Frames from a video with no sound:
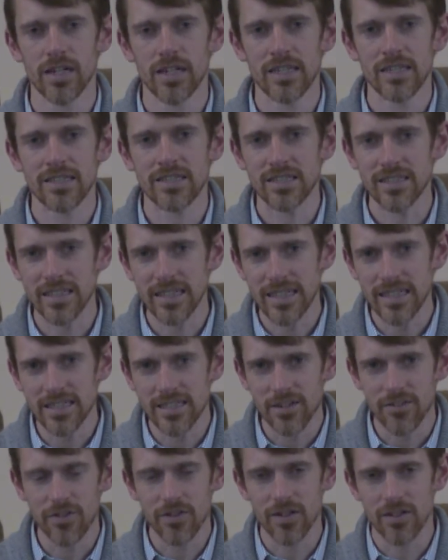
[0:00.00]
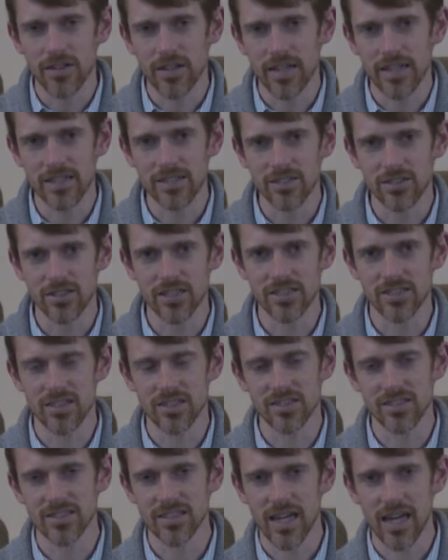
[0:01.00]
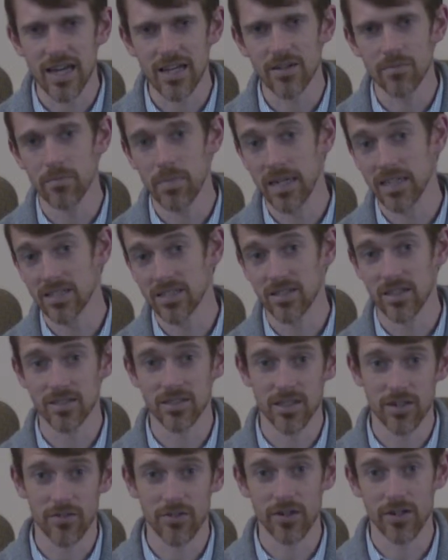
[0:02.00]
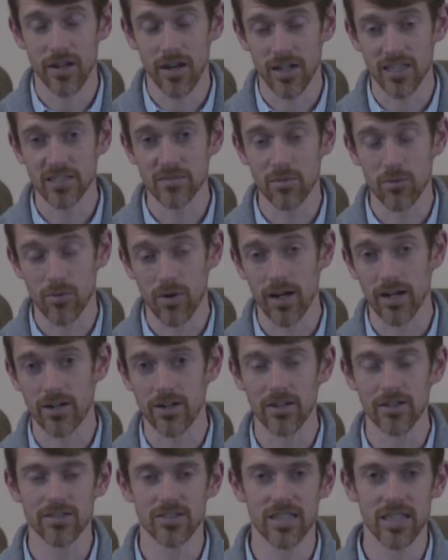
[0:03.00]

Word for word: see different things Jesus said based on different gospel records,